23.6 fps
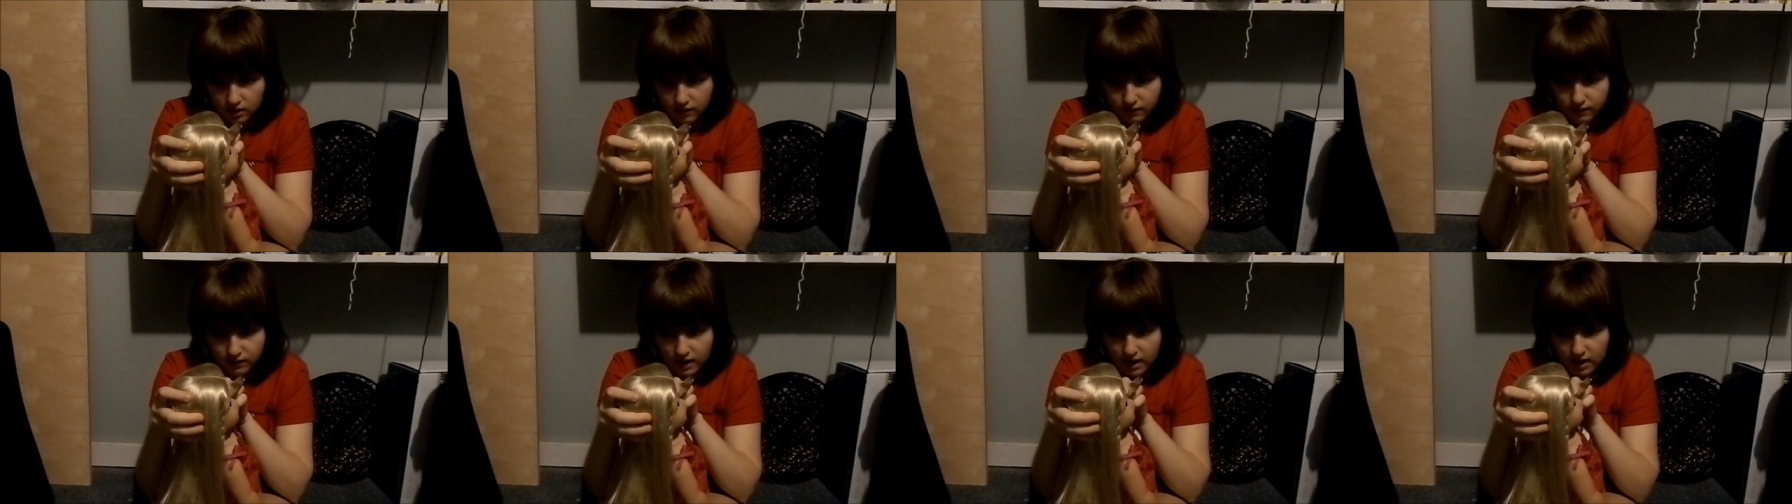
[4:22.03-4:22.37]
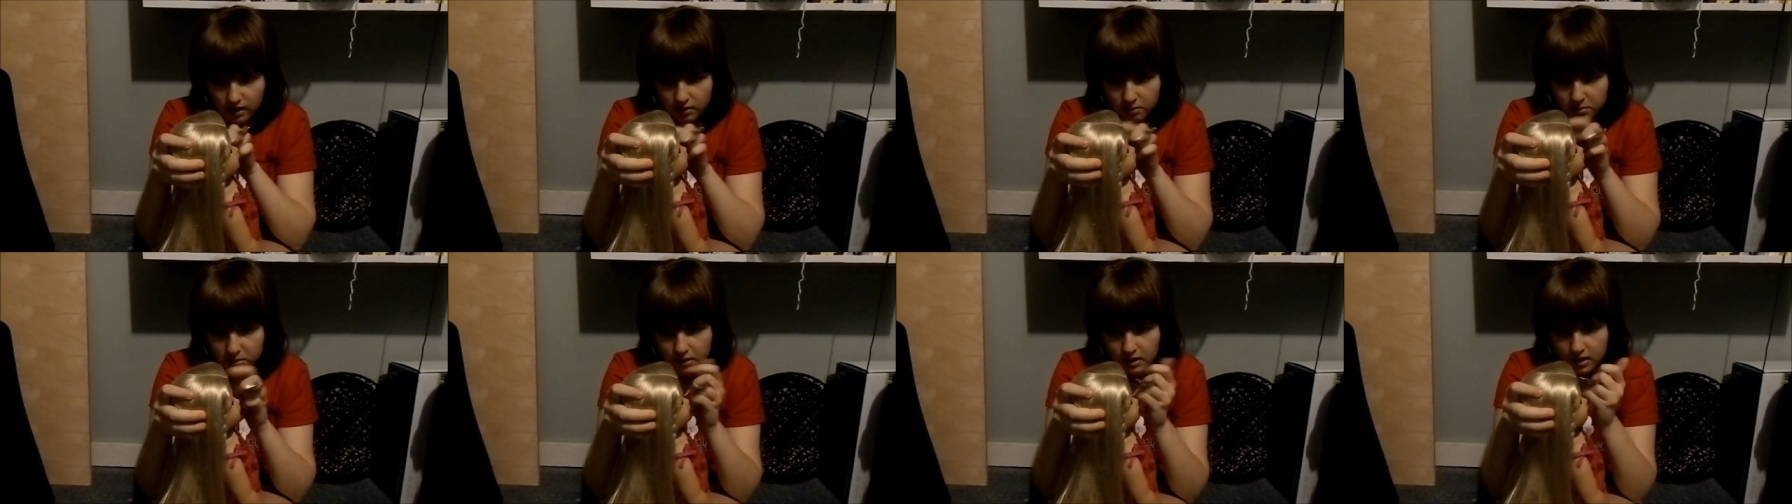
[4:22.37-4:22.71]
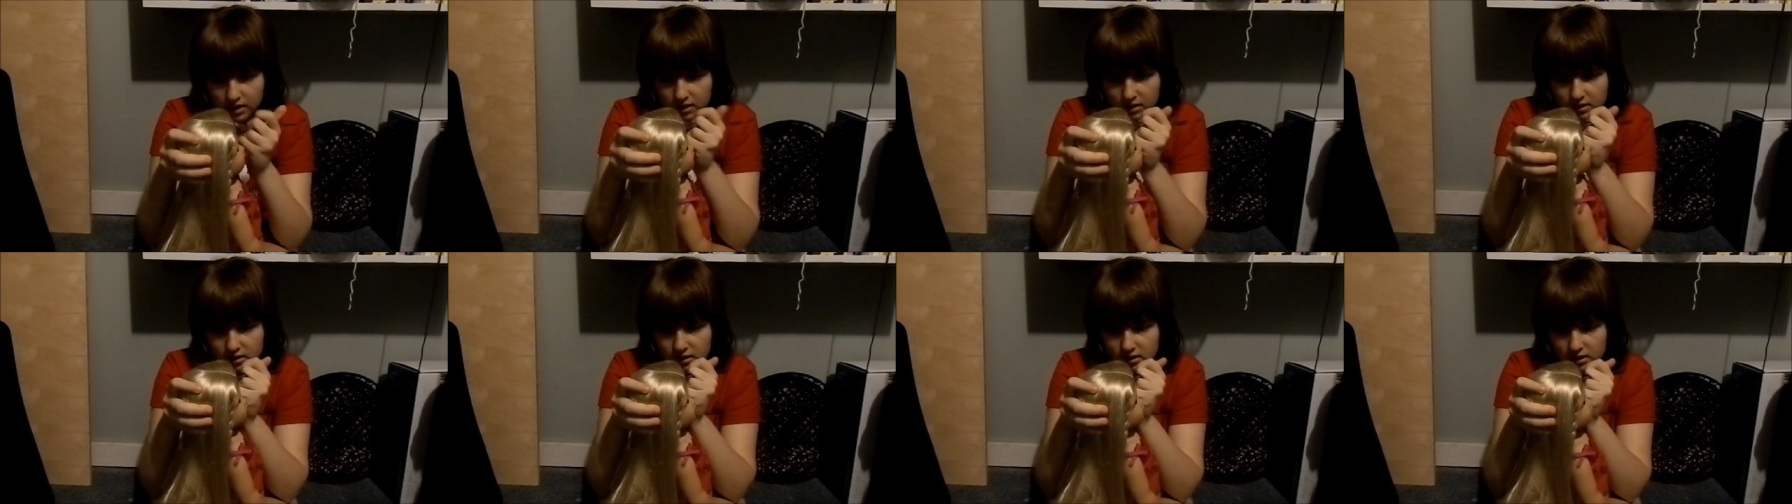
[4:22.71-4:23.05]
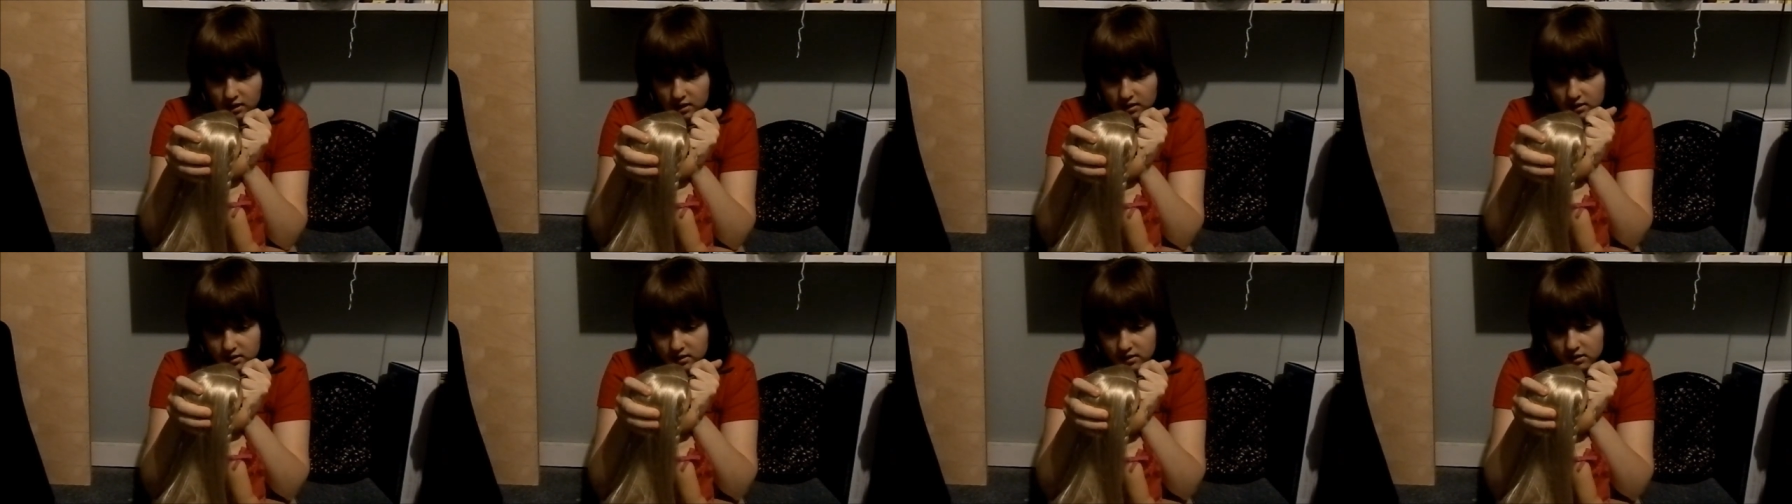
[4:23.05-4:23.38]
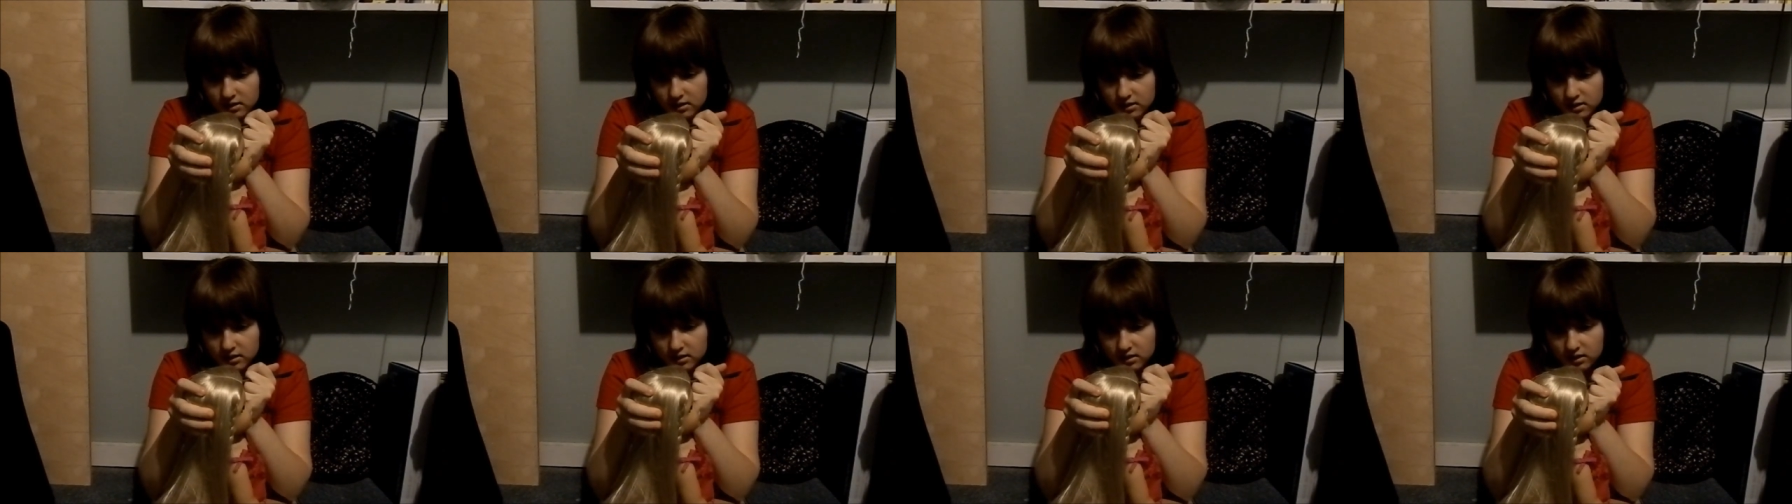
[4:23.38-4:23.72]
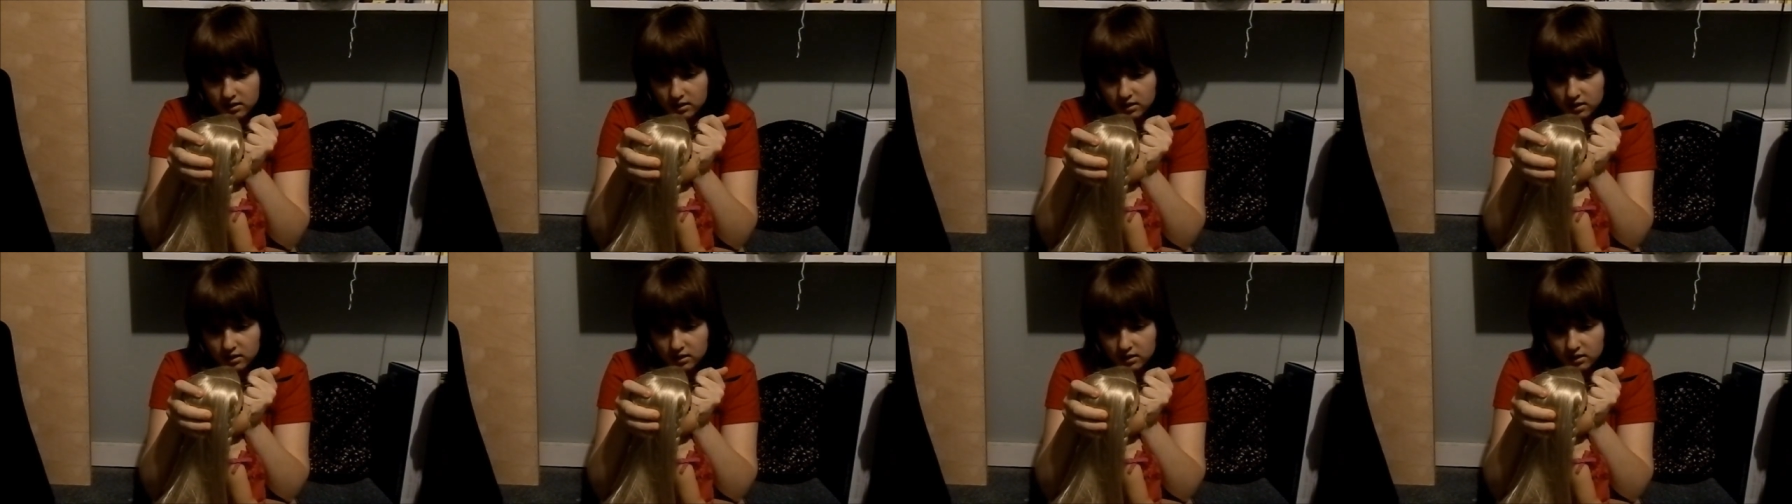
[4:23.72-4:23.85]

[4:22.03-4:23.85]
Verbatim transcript: found piece that's,